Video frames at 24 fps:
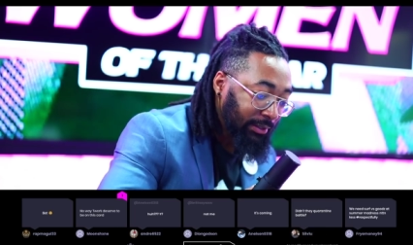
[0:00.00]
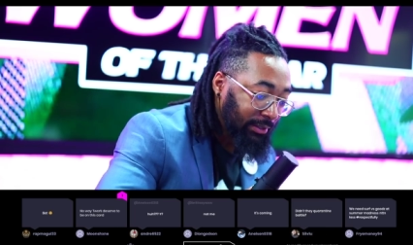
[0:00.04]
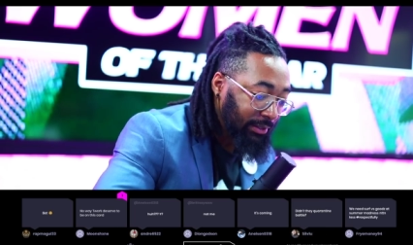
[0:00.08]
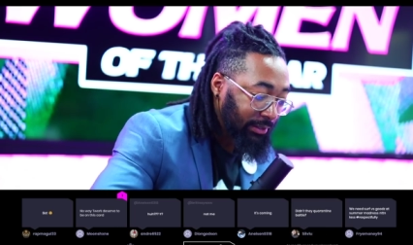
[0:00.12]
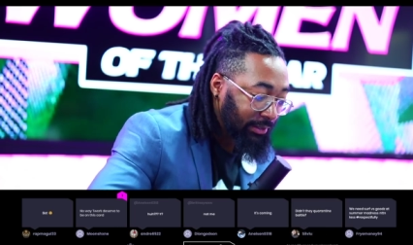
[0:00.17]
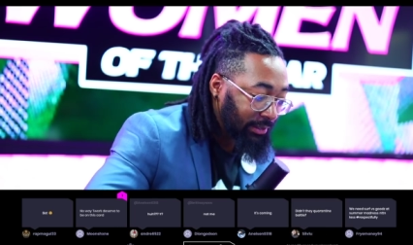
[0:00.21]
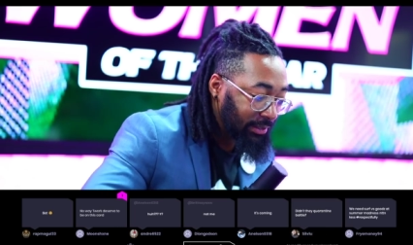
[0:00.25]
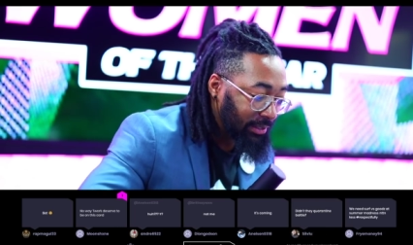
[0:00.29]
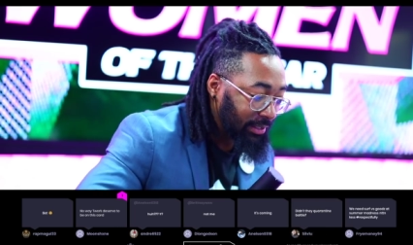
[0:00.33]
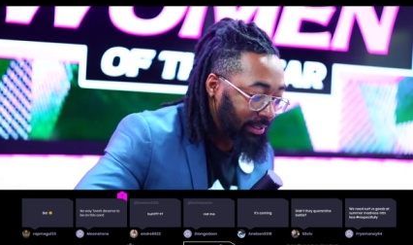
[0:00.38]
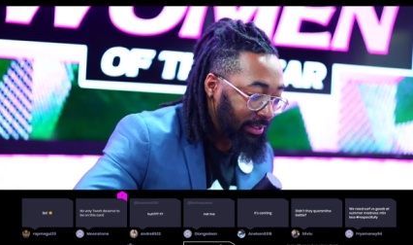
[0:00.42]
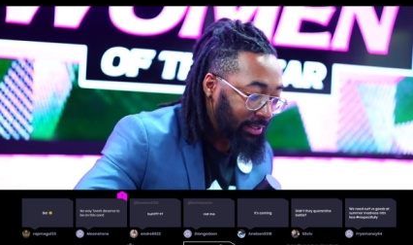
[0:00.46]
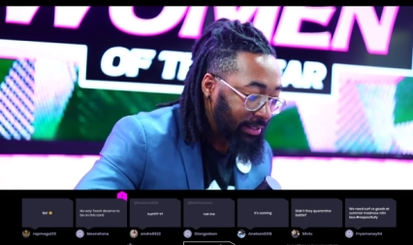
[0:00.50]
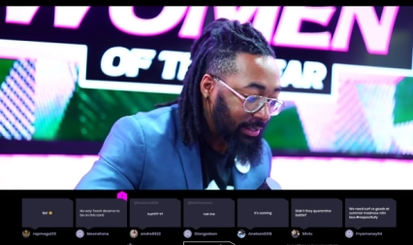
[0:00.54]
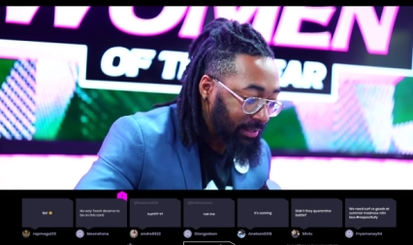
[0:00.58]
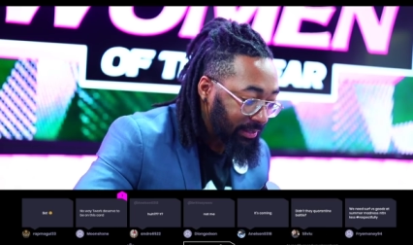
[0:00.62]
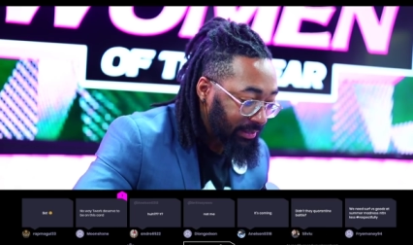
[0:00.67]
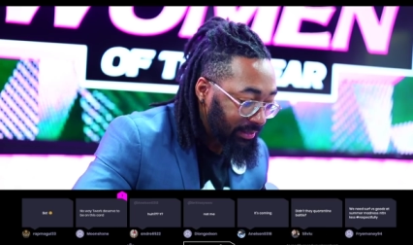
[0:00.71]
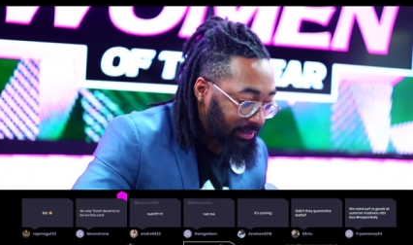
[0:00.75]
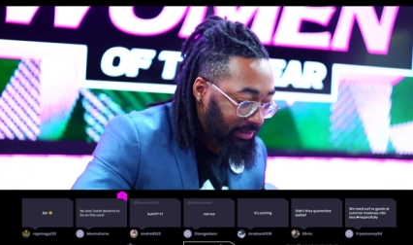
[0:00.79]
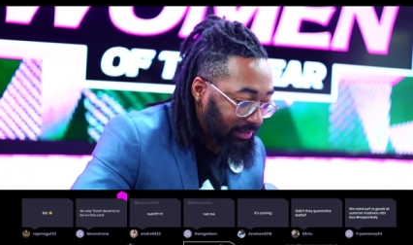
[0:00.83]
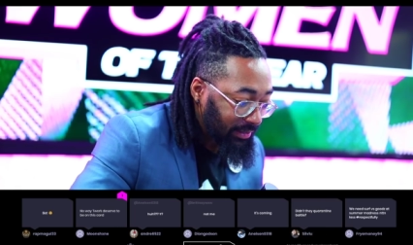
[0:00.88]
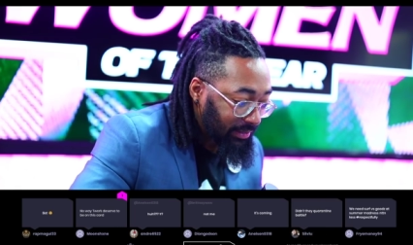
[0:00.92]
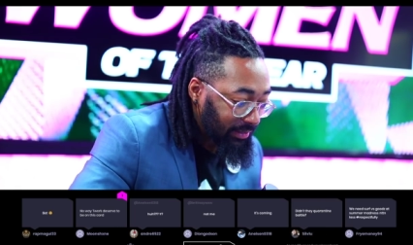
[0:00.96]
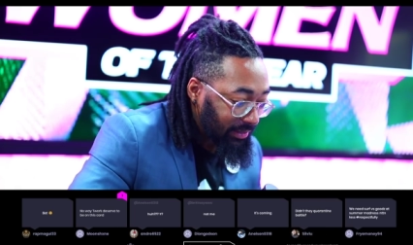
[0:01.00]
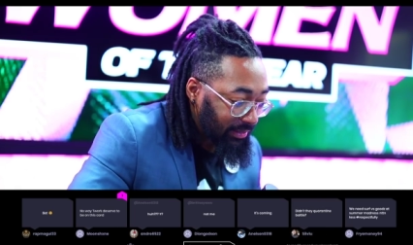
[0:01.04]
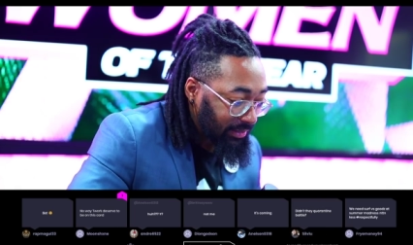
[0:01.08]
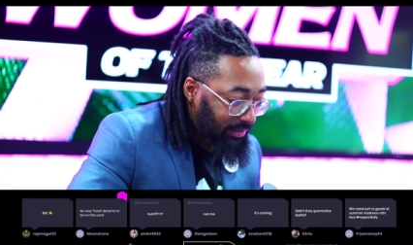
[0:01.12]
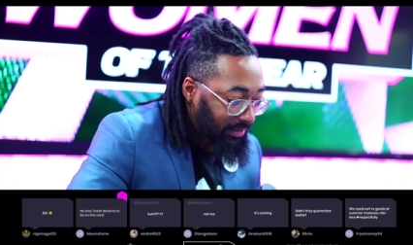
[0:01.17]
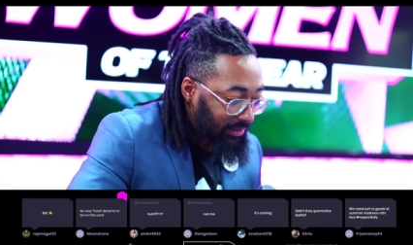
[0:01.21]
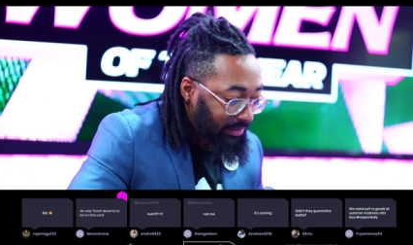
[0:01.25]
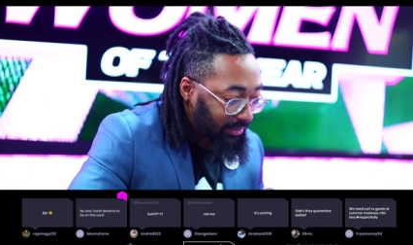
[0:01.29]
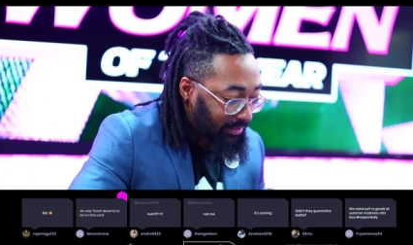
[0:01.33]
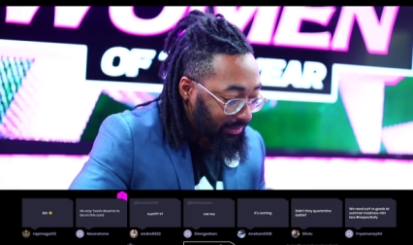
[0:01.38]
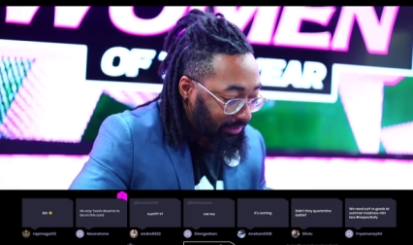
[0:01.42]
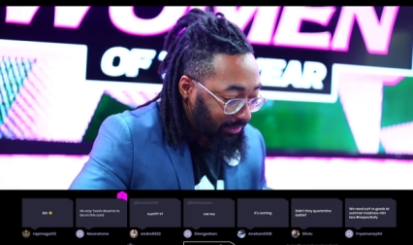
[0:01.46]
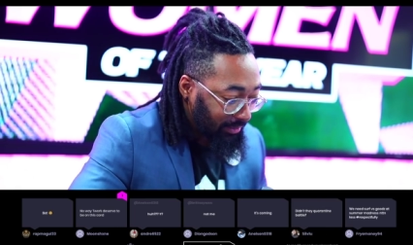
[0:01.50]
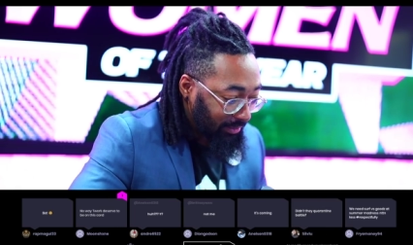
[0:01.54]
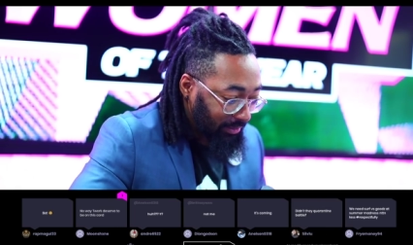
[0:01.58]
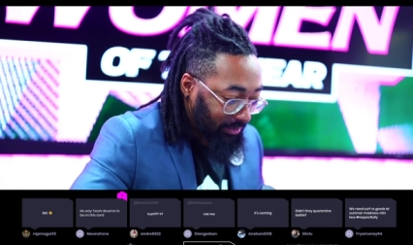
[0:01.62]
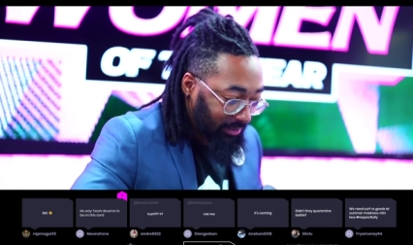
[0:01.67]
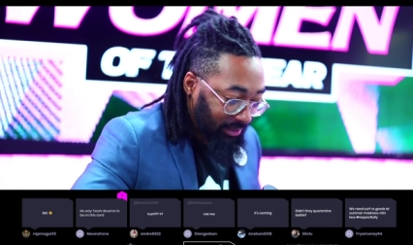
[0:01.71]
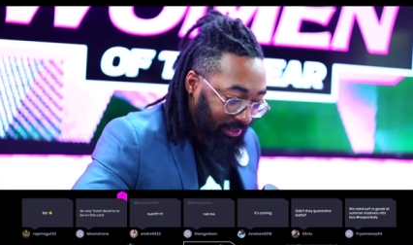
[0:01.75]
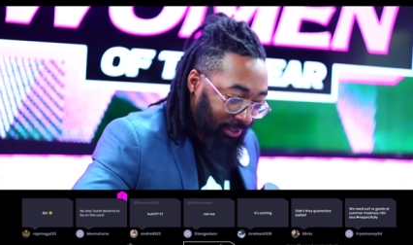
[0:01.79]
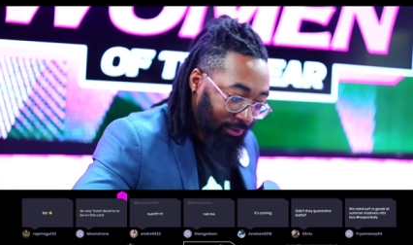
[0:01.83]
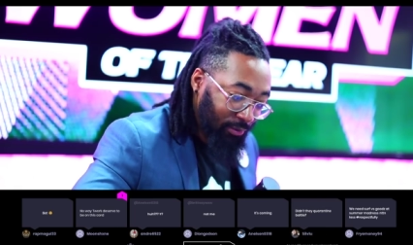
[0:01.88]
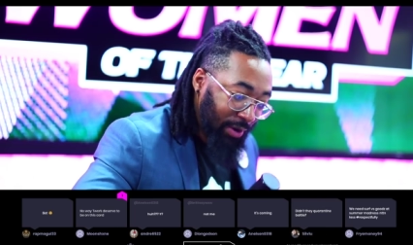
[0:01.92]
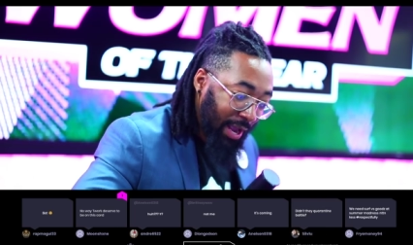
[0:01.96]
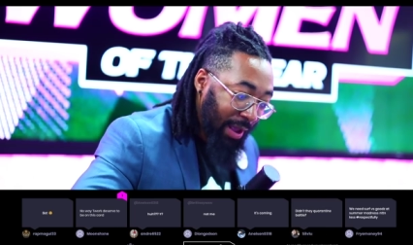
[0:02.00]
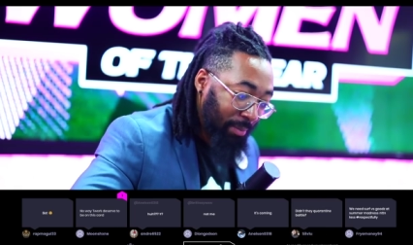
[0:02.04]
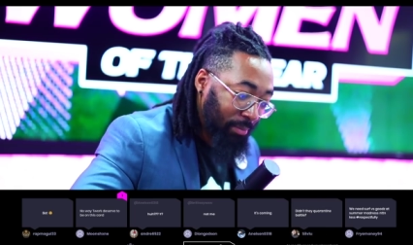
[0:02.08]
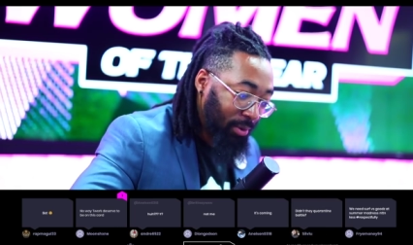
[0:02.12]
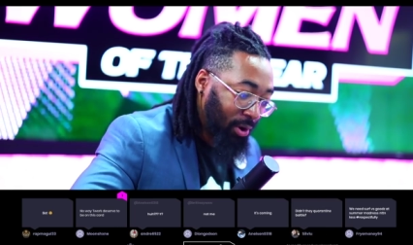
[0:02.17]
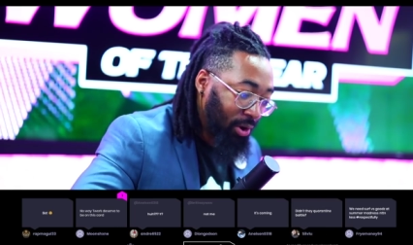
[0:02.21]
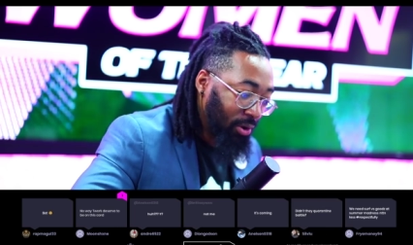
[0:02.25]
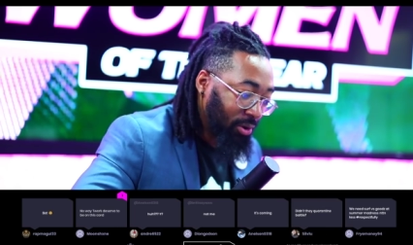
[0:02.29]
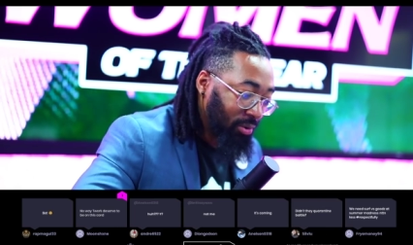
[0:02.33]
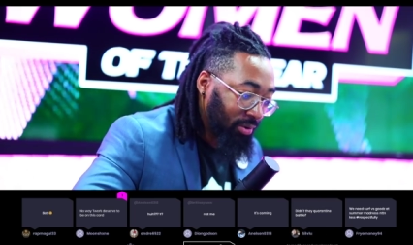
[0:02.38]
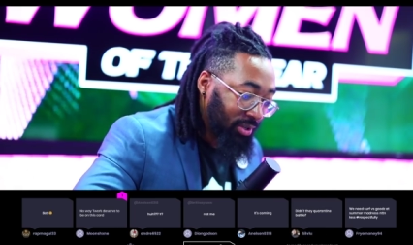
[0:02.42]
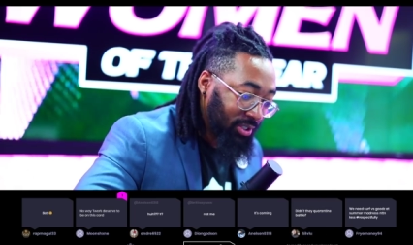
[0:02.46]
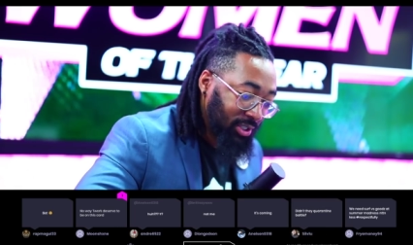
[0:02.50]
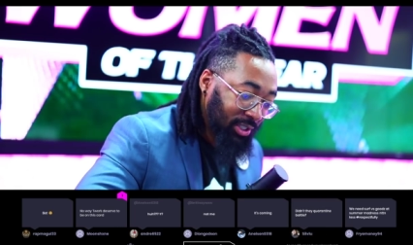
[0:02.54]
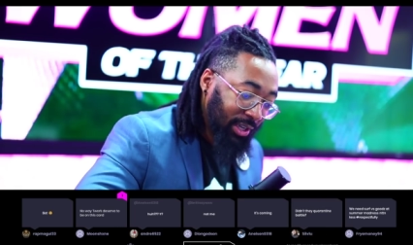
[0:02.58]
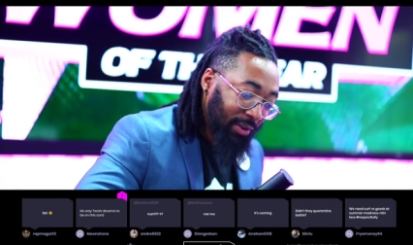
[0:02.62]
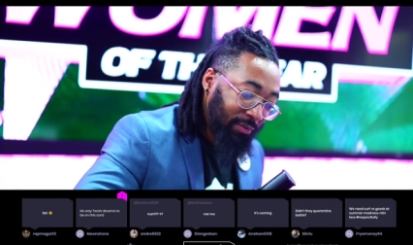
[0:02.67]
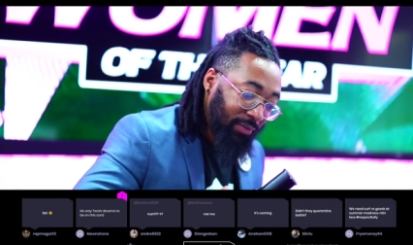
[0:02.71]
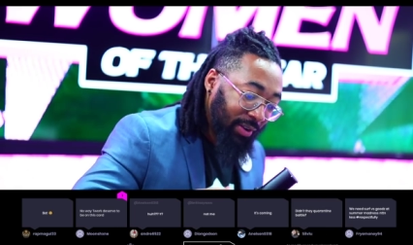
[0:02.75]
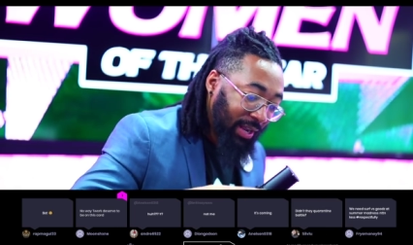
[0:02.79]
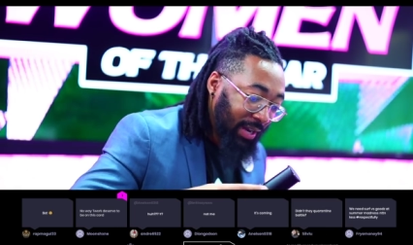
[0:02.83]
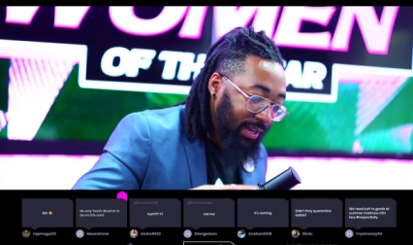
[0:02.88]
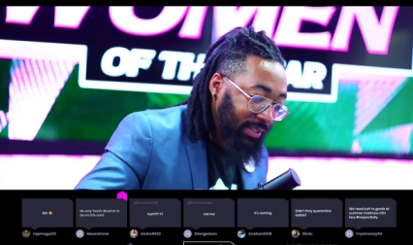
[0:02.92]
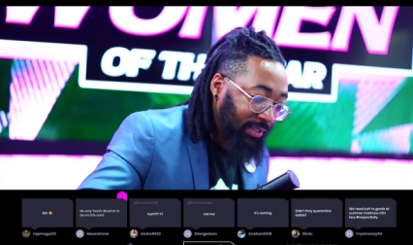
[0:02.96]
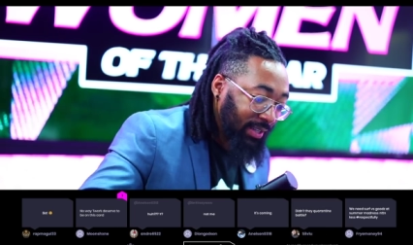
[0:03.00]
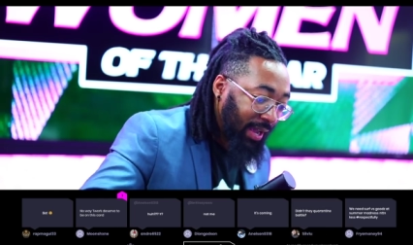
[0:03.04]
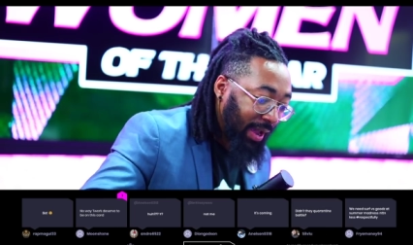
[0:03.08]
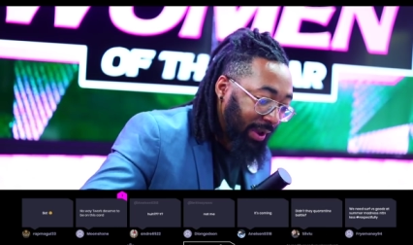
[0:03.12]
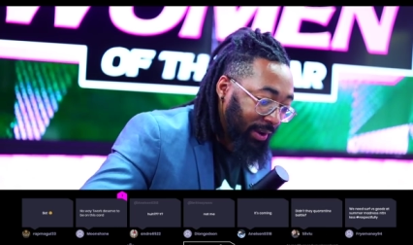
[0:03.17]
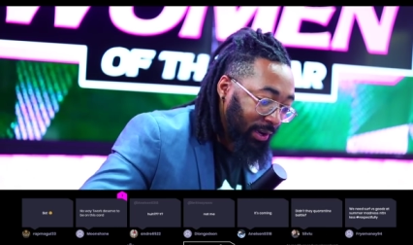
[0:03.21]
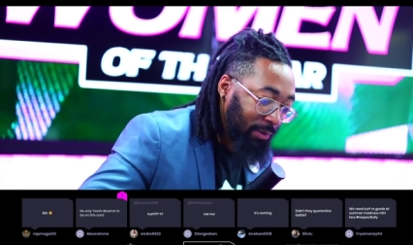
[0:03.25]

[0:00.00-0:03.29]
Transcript: See, see, Rap Mogul and stuff like that.